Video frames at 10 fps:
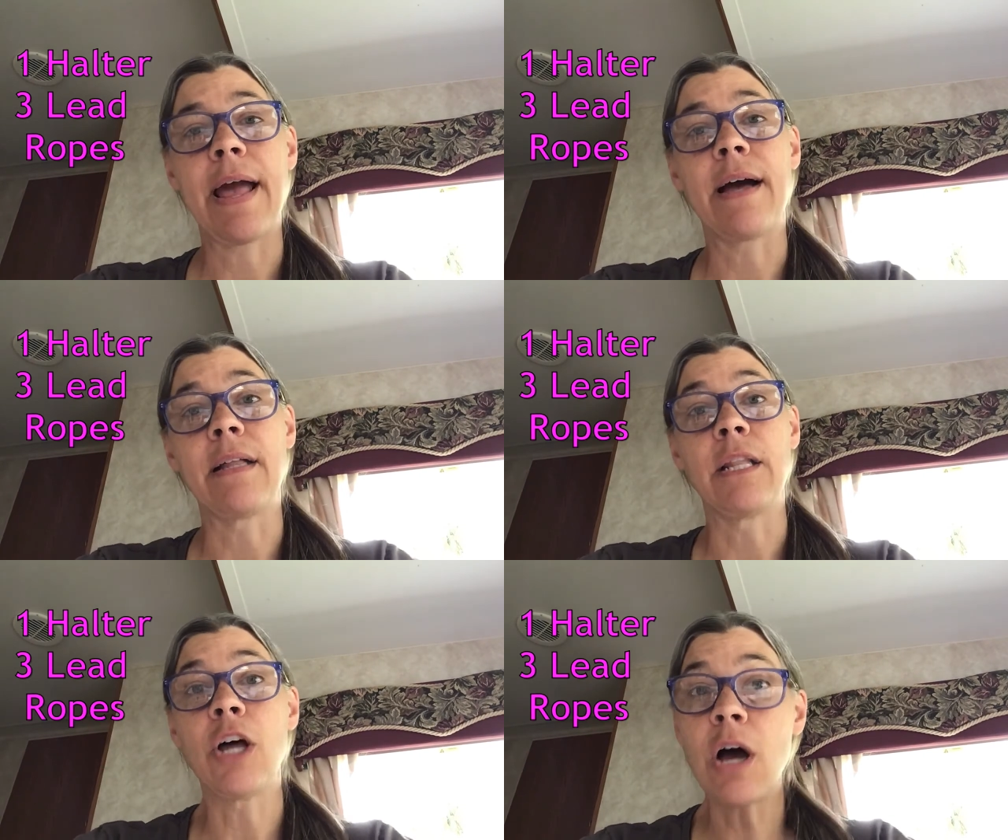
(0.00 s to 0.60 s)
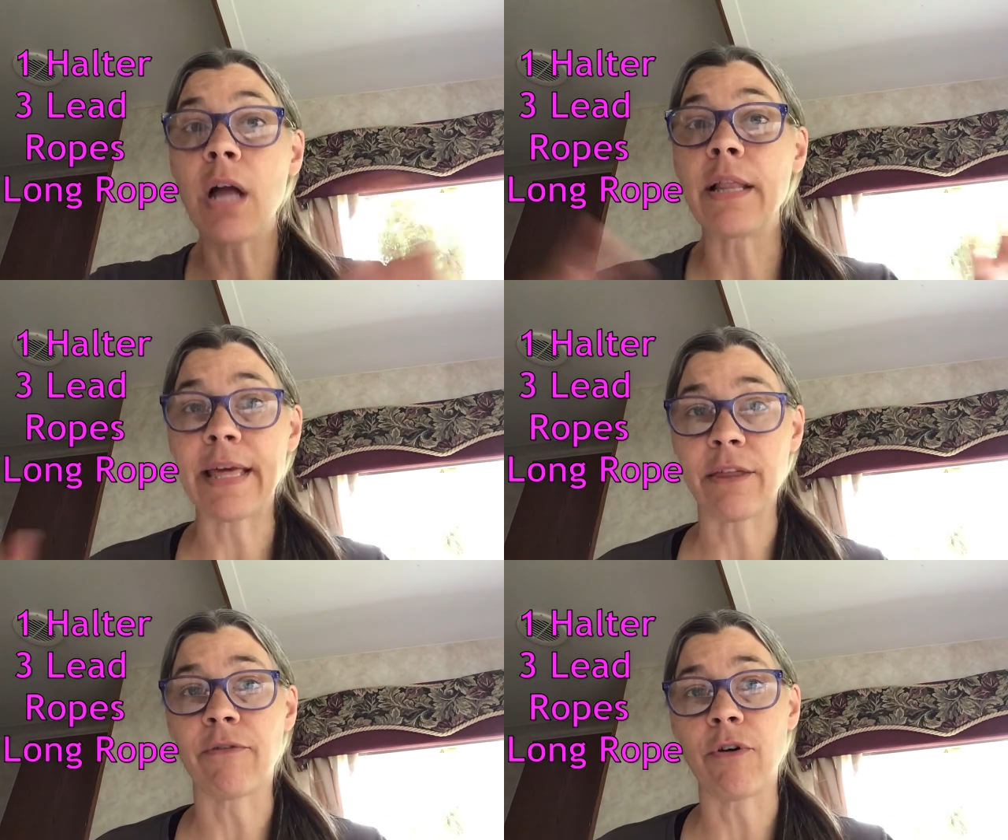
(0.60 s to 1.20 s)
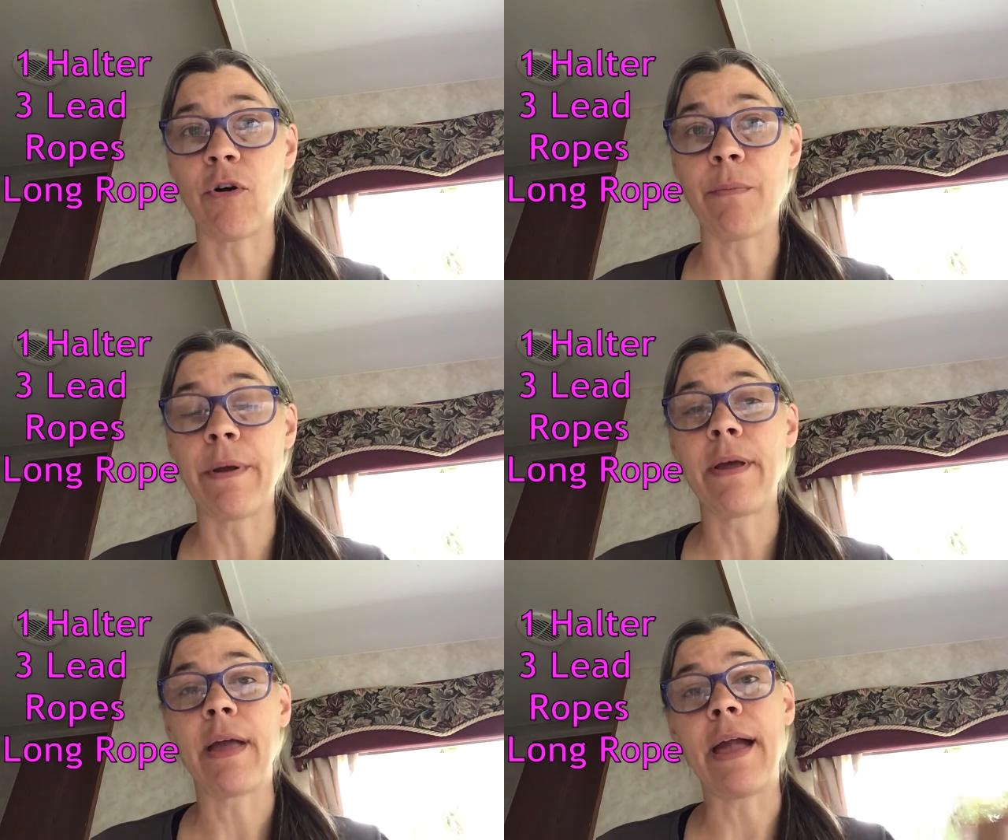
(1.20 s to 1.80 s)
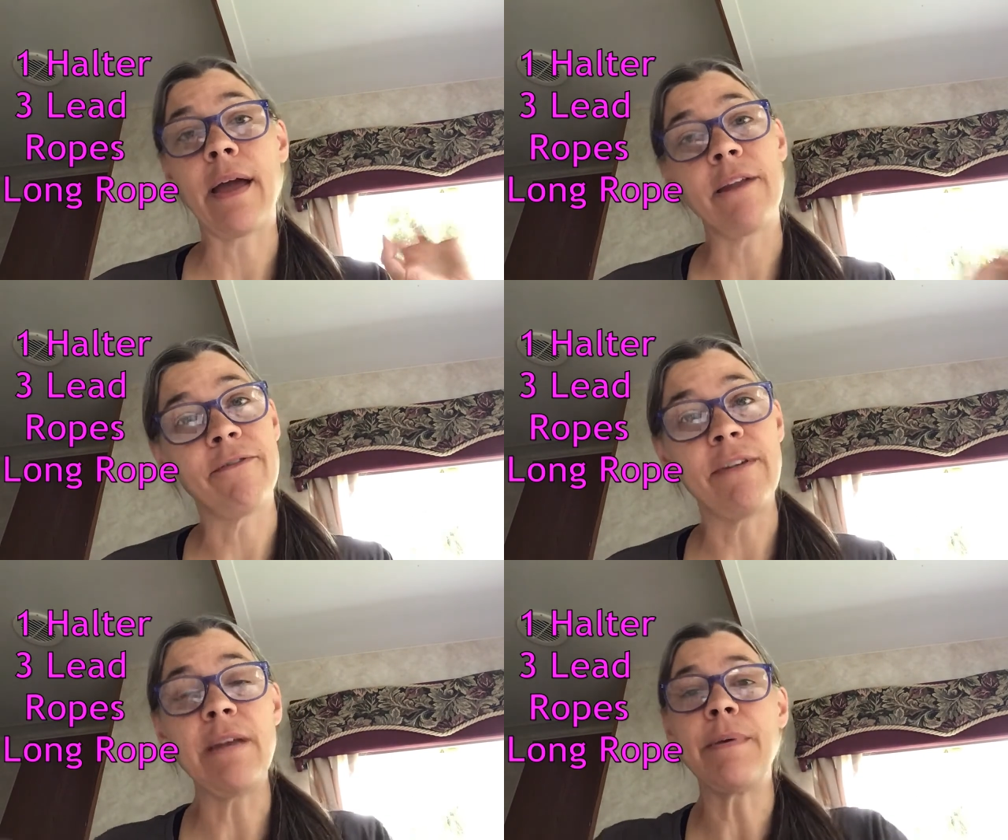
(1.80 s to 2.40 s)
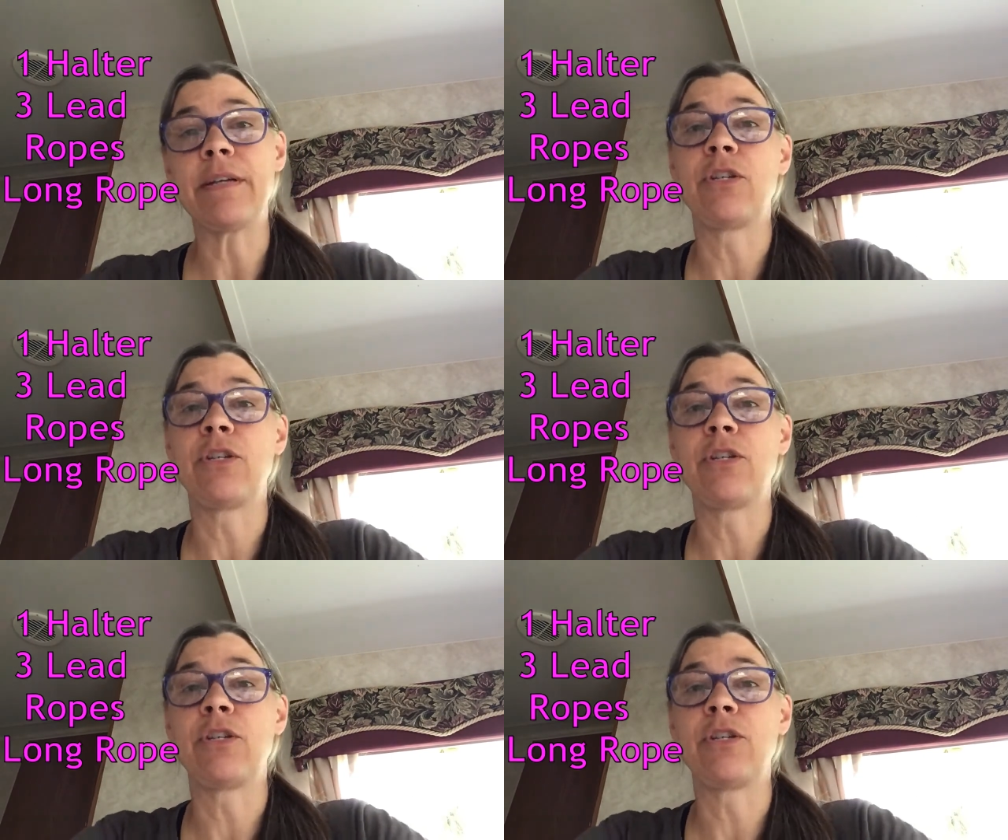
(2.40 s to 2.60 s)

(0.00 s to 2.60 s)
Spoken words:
a long length of rope, and if need be, a